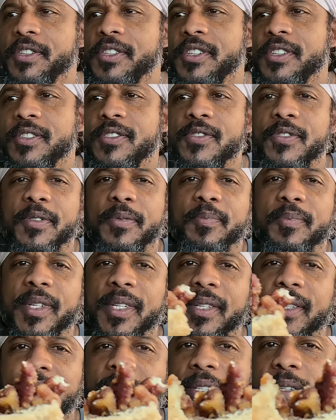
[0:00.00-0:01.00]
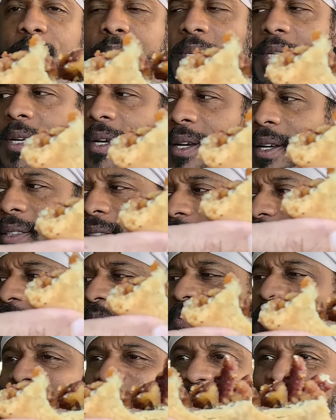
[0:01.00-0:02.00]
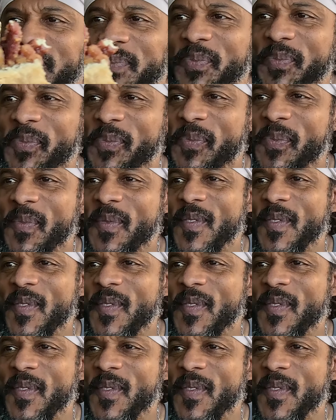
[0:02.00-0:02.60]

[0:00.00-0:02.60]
into doing into pecans. Mm-hmm.